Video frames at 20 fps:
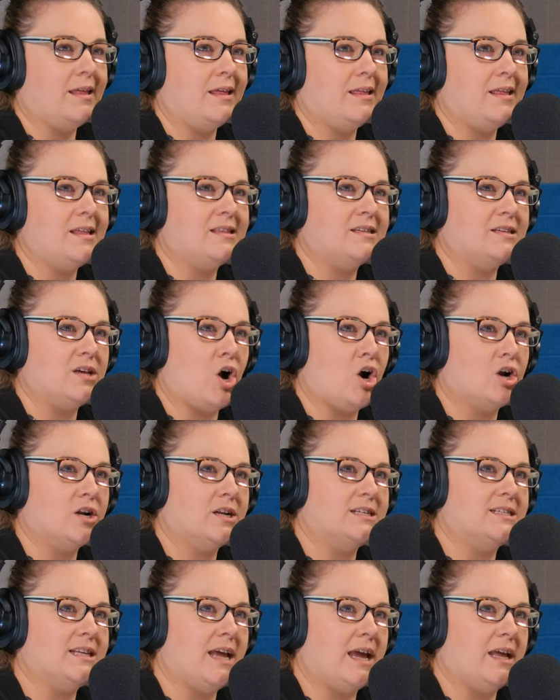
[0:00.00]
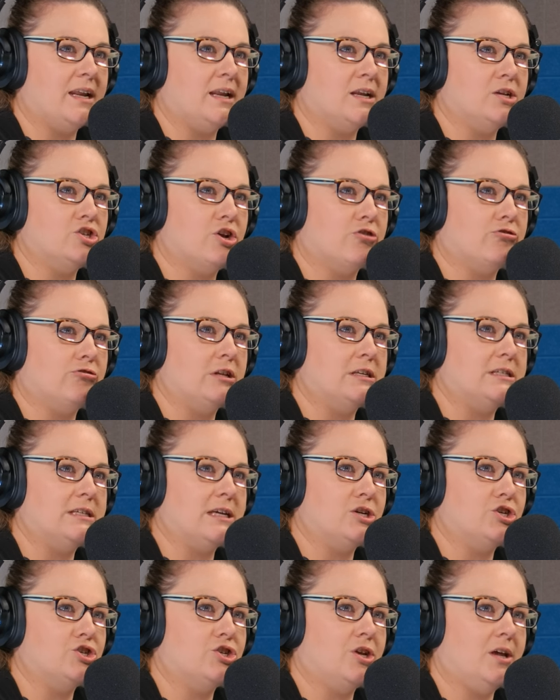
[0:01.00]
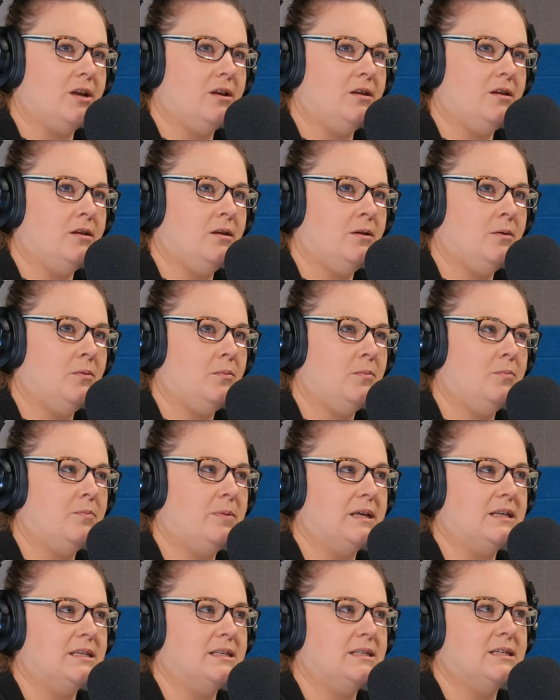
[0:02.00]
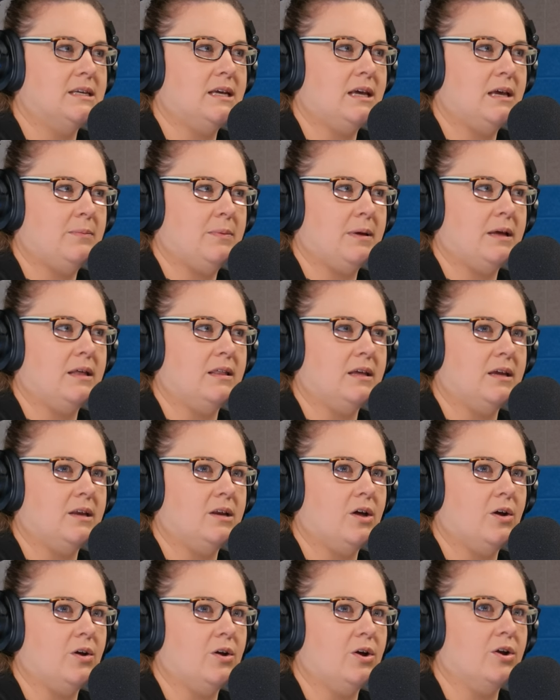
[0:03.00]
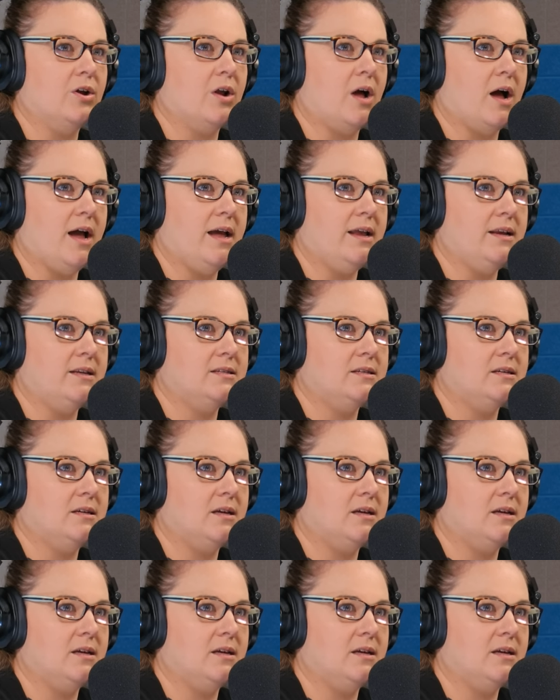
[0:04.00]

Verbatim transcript: it's hard to say in a generalization, but typically, no, you're not.